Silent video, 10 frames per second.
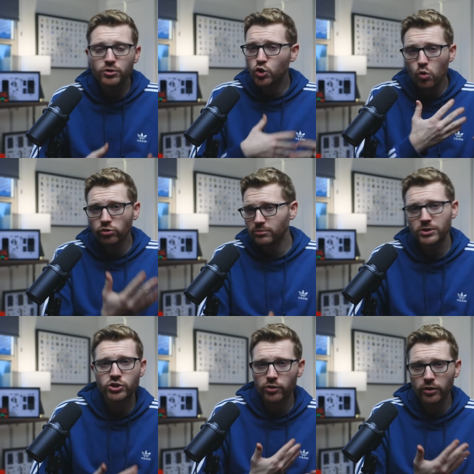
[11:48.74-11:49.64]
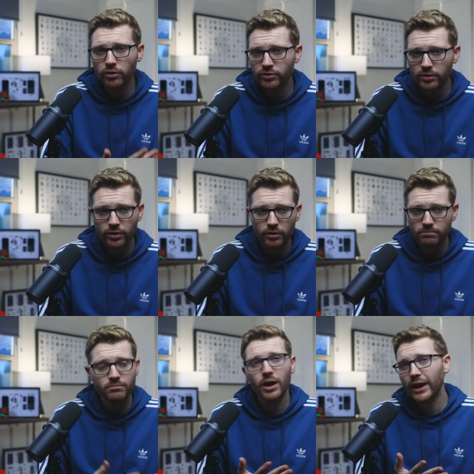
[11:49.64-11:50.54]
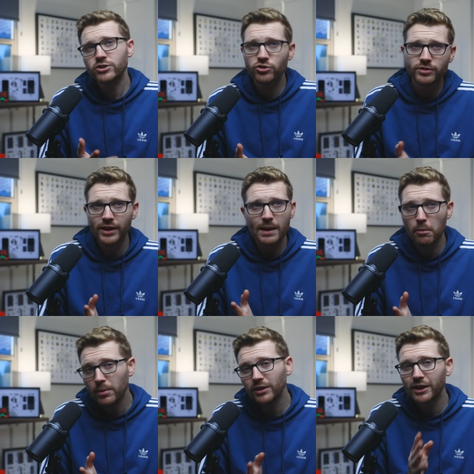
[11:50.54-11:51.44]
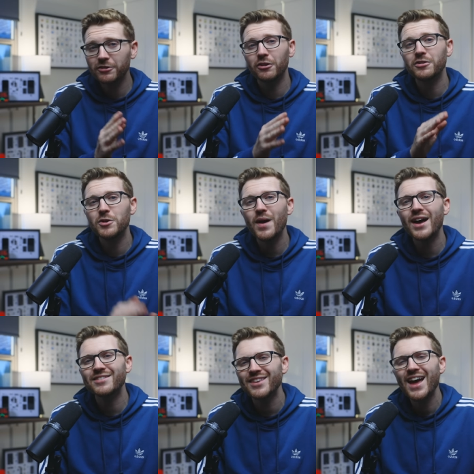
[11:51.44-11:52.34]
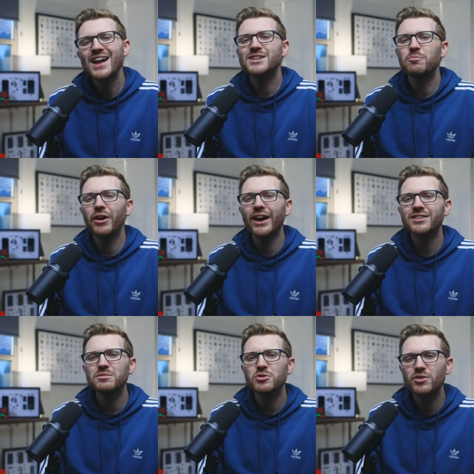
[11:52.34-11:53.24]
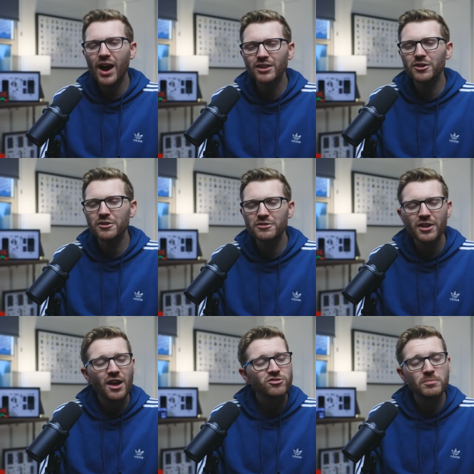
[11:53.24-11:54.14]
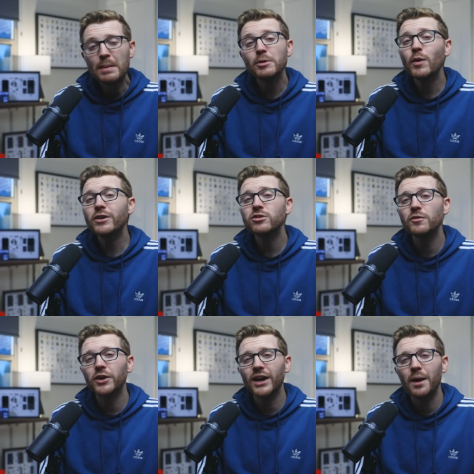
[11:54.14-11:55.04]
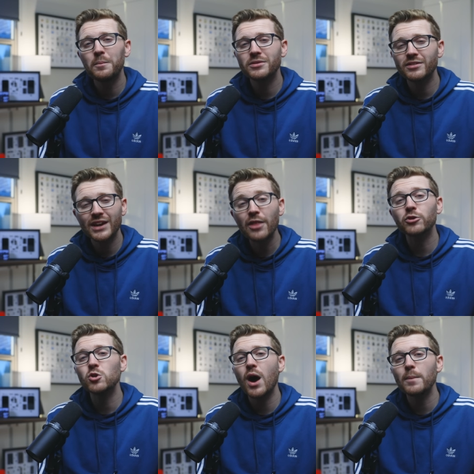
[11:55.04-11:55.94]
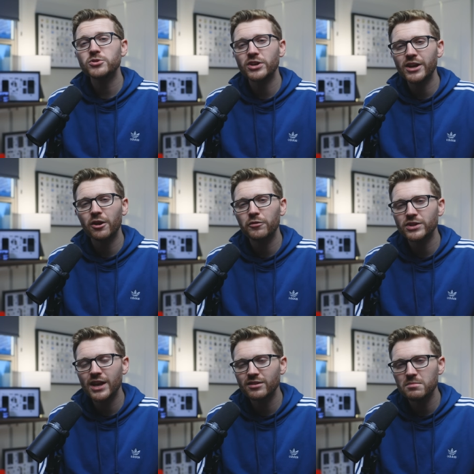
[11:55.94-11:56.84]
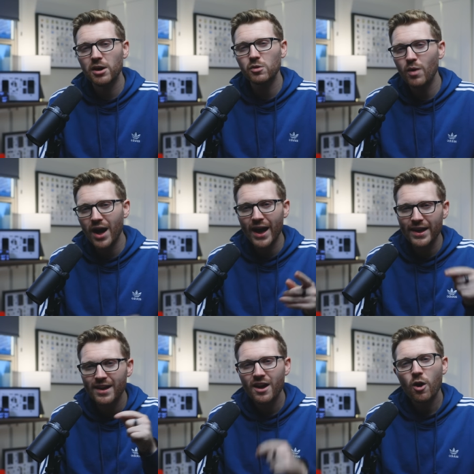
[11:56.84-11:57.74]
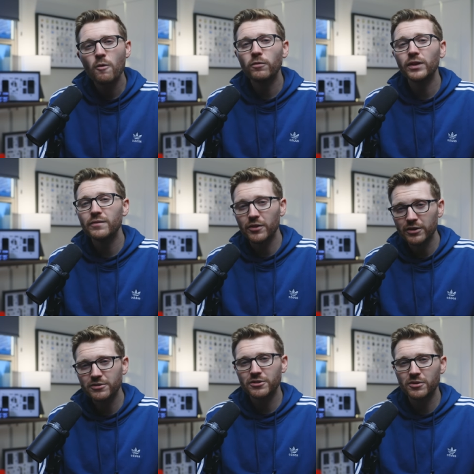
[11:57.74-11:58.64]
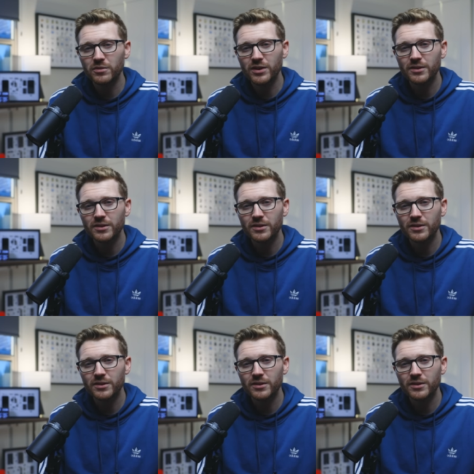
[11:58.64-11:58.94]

tools and materials and their, well, I guess I should say capabilities here in the US to bring us some new colors. So maybe Quicksilver comes as another new option here for the Tesla Model Y, hopefully very soon.